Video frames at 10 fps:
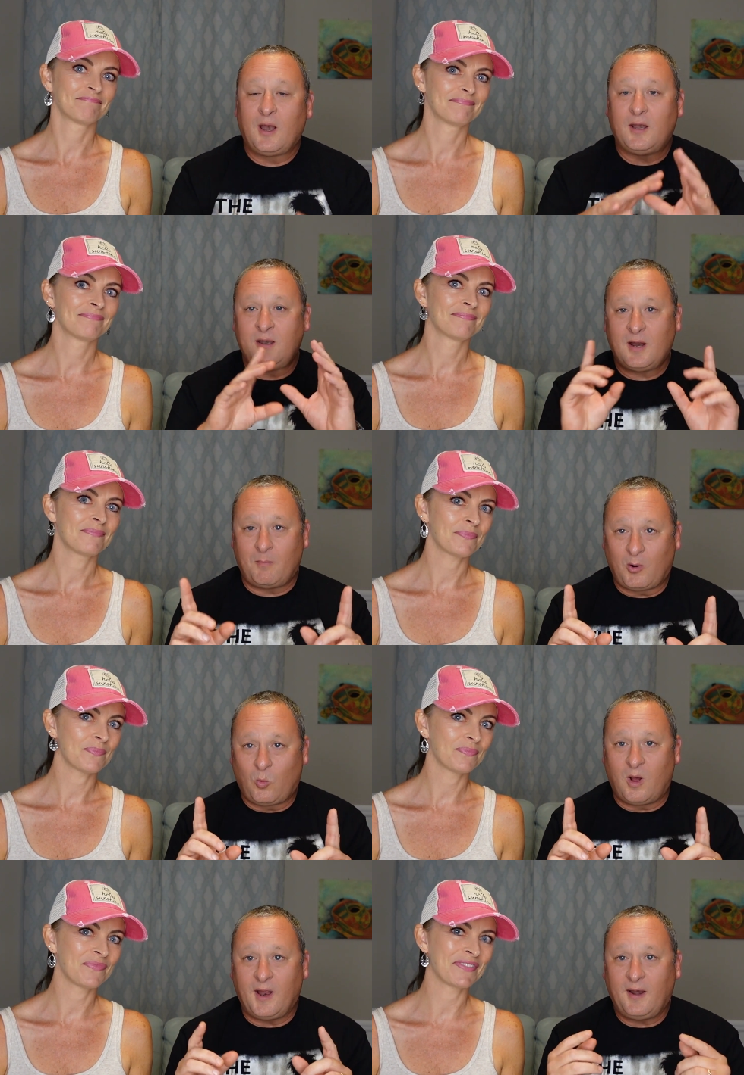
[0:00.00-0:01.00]
Speaker 1: Number
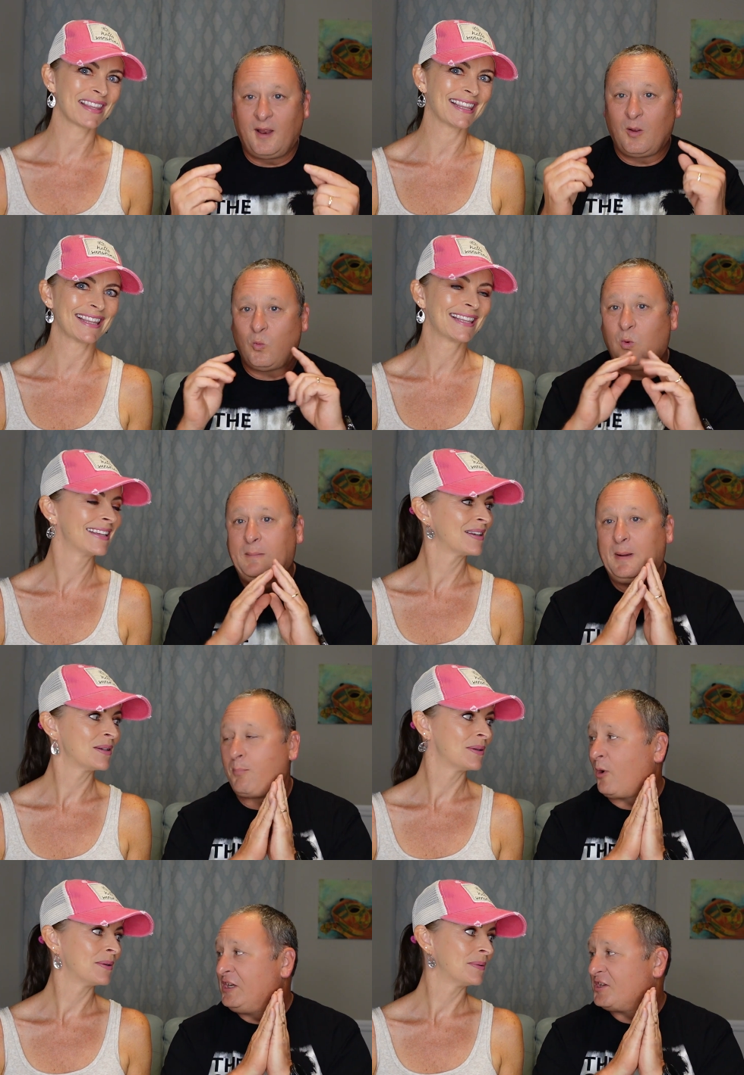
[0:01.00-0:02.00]
one, we've been
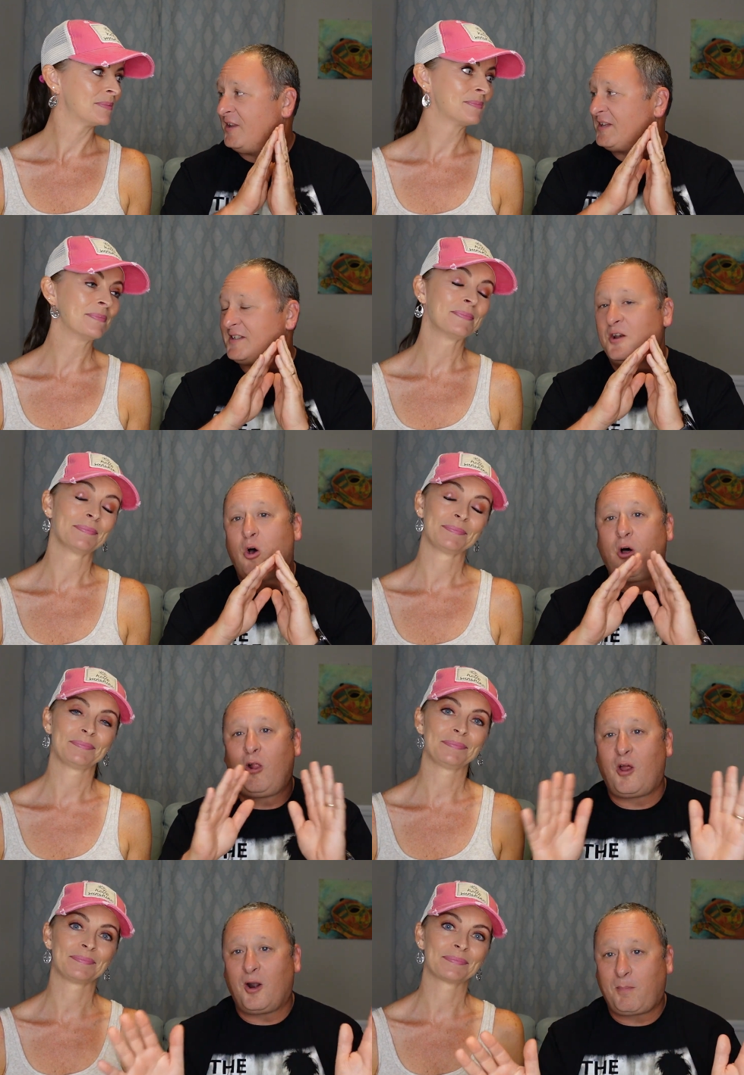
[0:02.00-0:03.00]
preaching this in
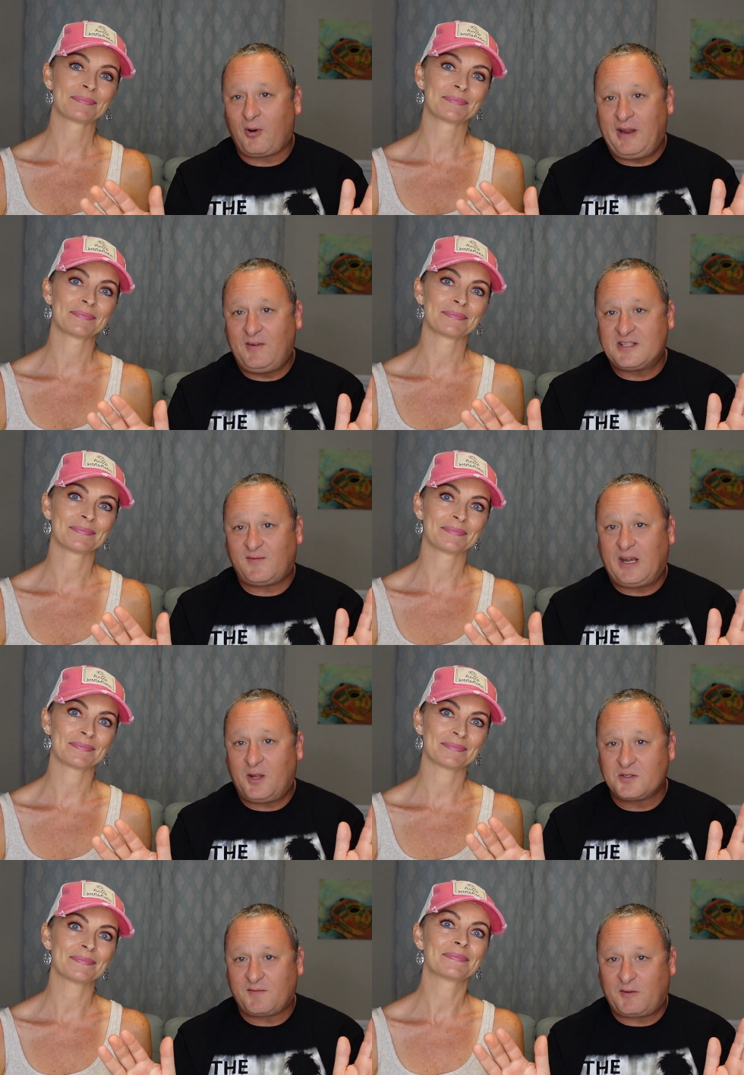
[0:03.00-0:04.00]
all our previous
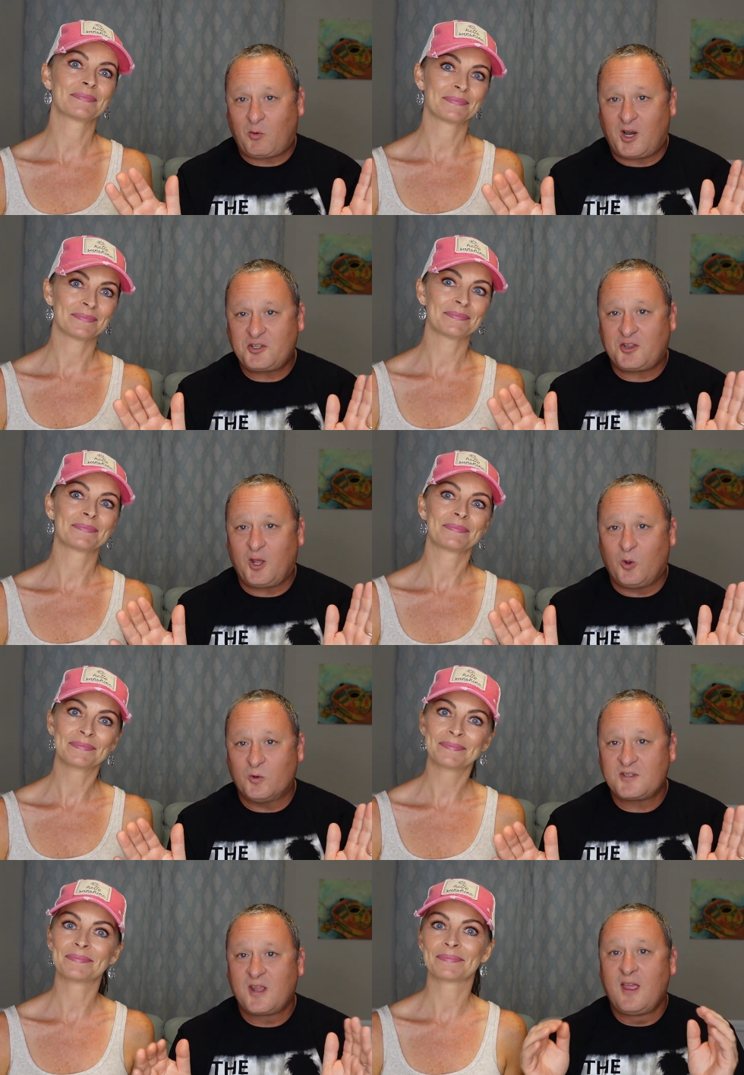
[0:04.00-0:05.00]
videos if you've watched
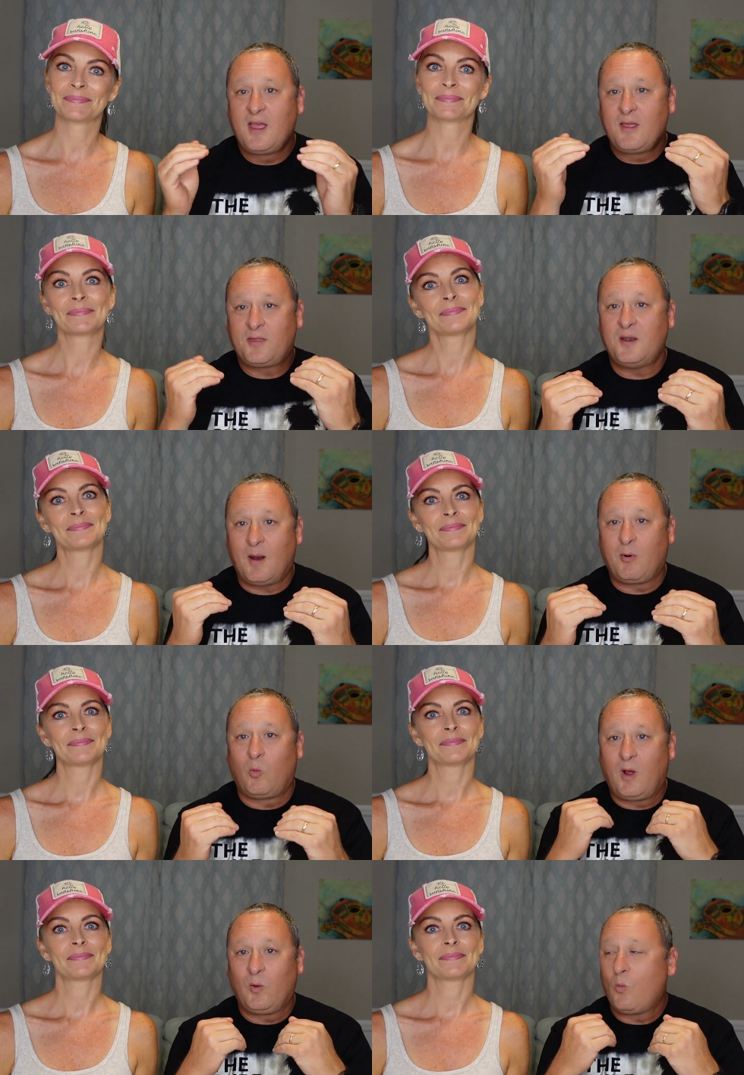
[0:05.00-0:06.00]
those. The number
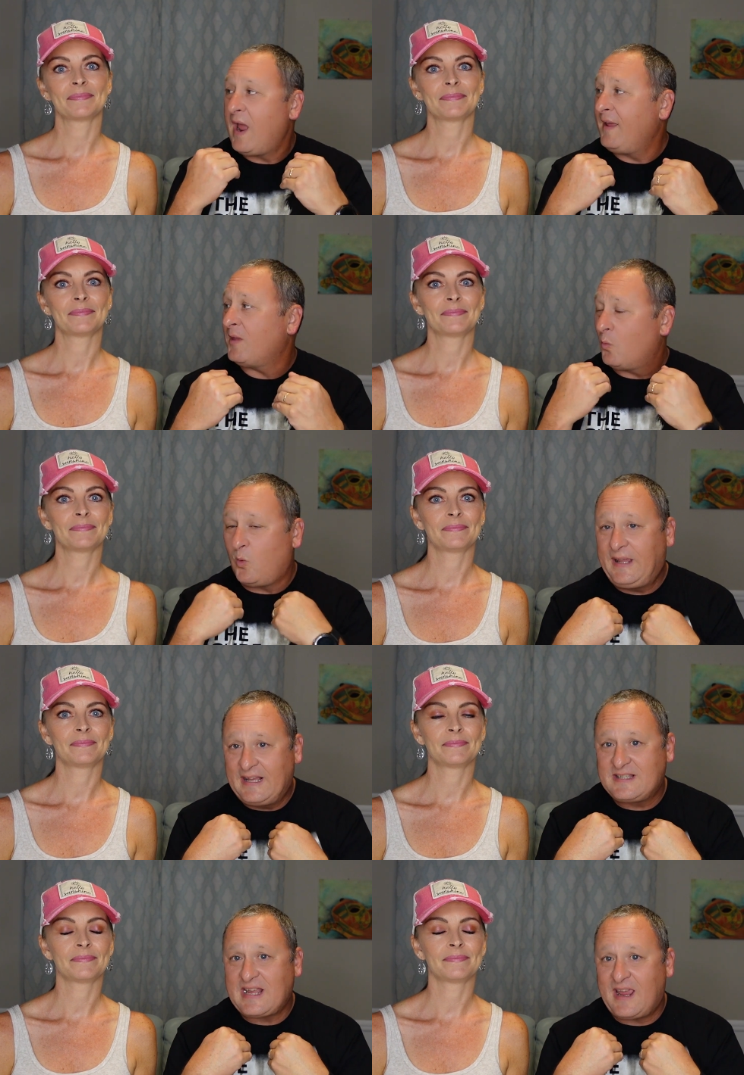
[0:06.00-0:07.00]
one way that we
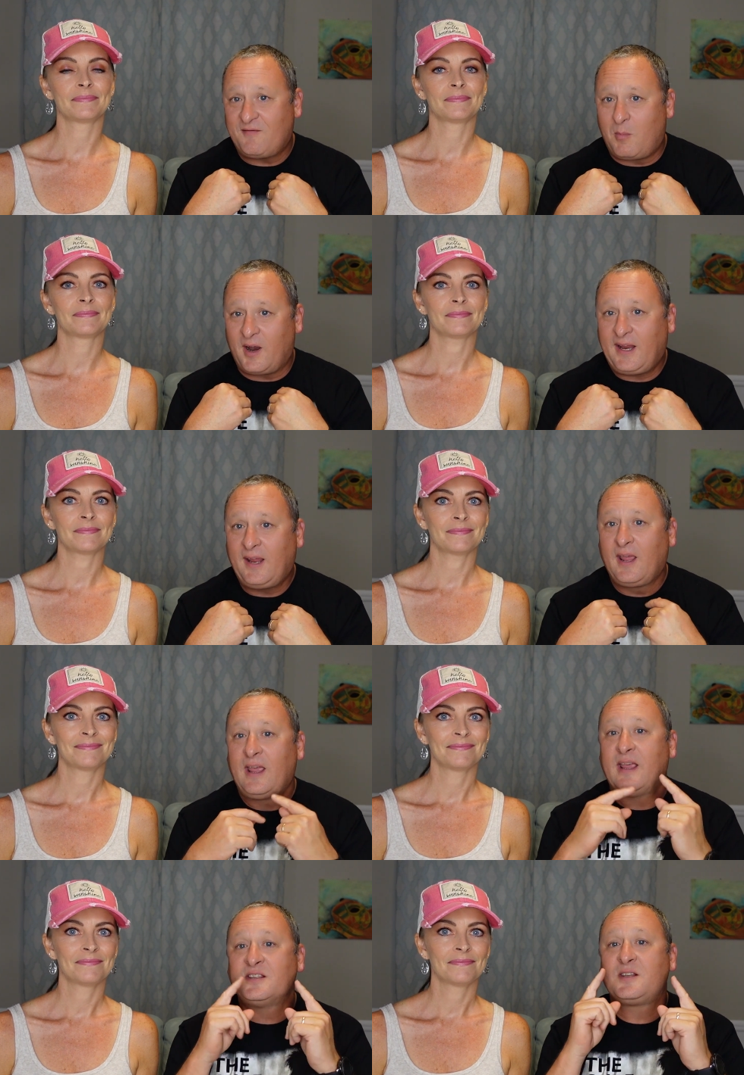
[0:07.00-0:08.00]
save money
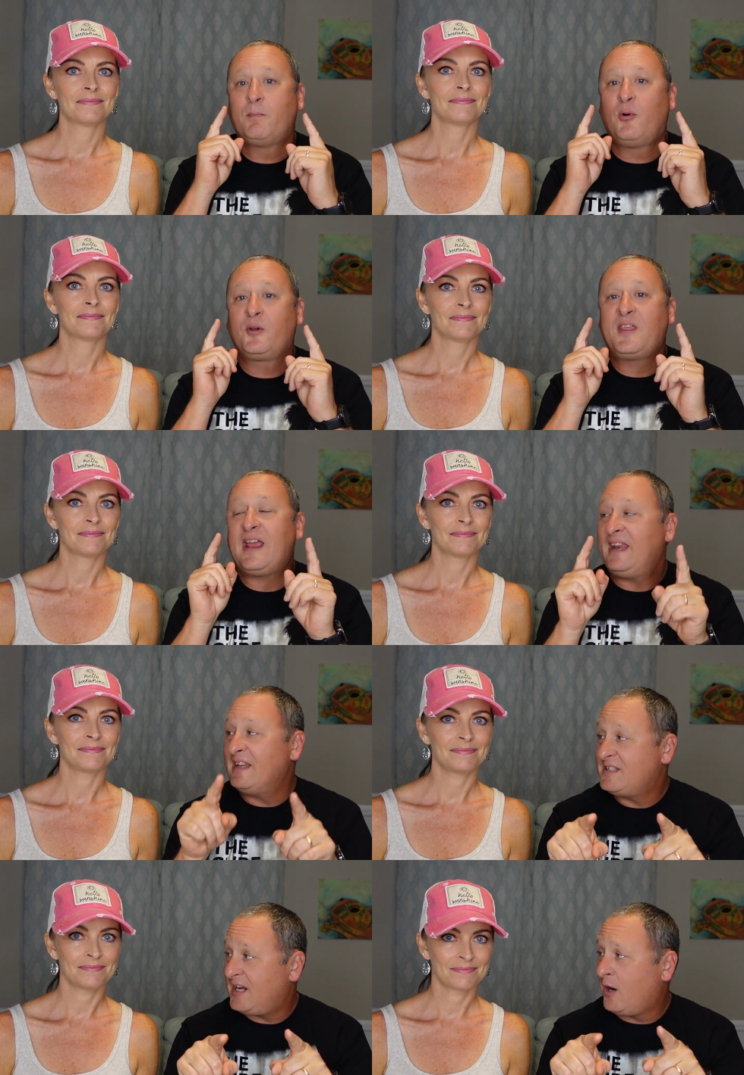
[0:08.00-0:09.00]
is to book that
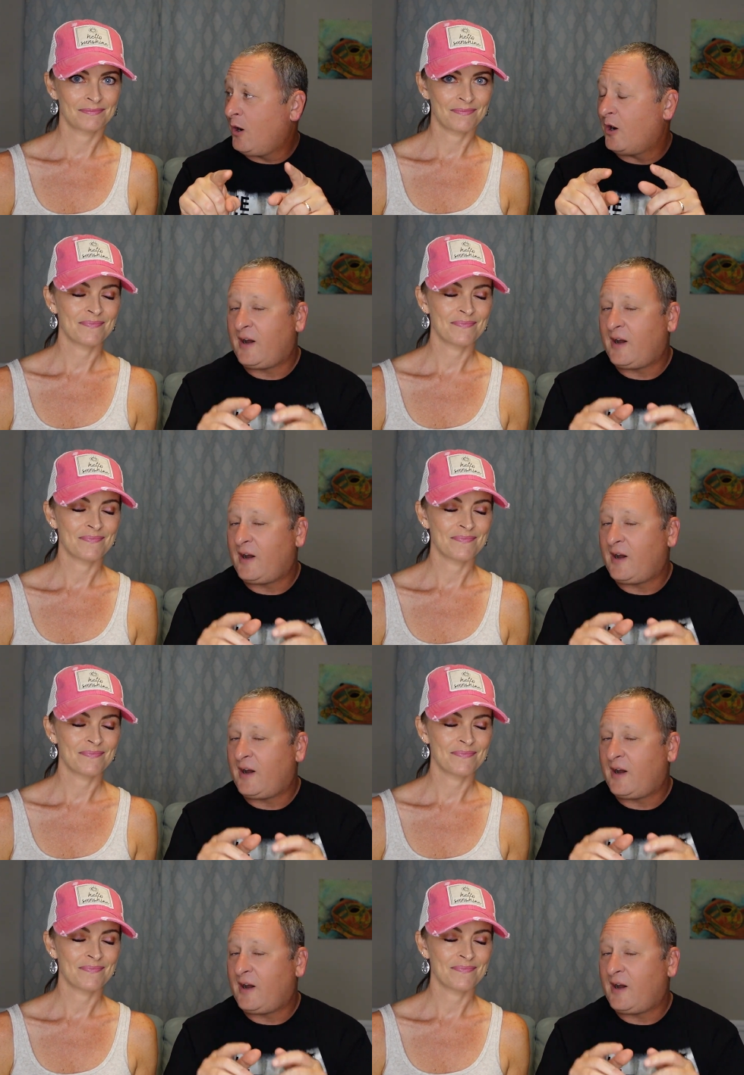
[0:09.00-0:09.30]
interior